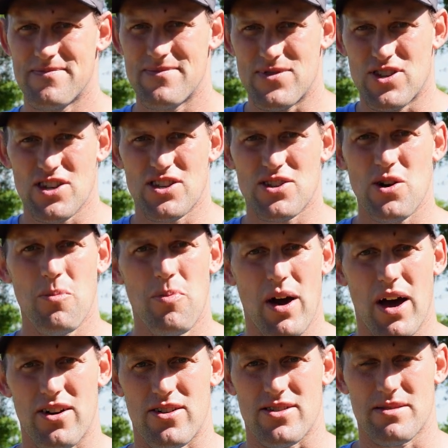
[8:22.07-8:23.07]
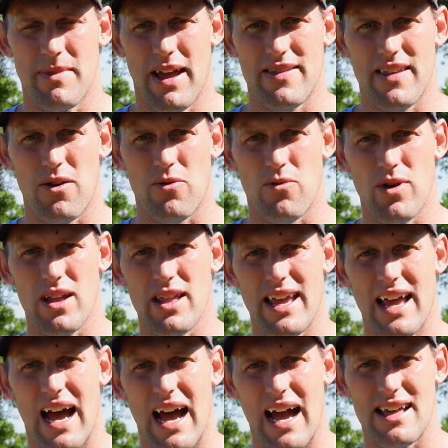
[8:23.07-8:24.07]
Just throw putters, man. They really
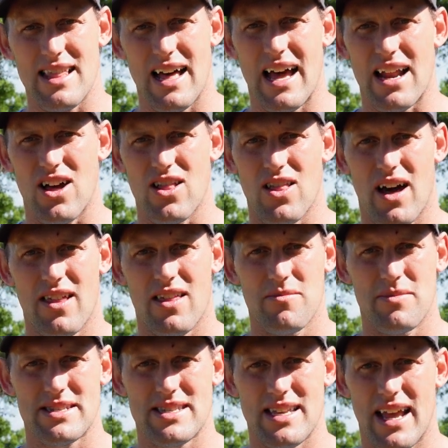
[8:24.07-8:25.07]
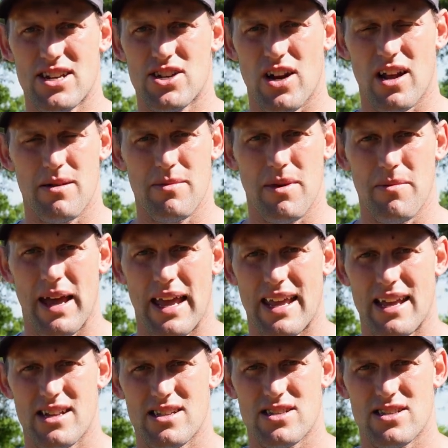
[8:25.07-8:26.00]
highlight a lot of the mistakes you're gonna be making.